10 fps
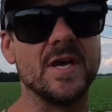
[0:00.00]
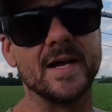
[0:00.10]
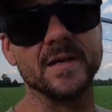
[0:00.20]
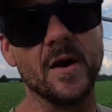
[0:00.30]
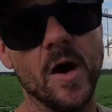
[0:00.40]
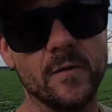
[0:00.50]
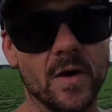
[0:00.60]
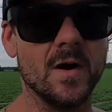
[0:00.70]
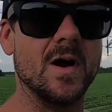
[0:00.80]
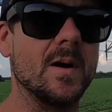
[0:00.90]
I checked it
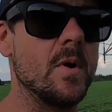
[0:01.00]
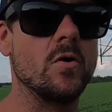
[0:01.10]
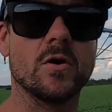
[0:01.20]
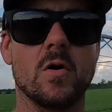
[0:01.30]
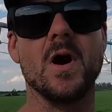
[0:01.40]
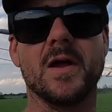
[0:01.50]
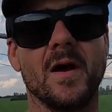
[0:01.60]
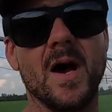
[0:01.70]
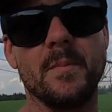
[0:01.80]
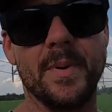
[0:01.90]
over. Uh, motor crunk
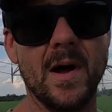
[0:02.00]
up.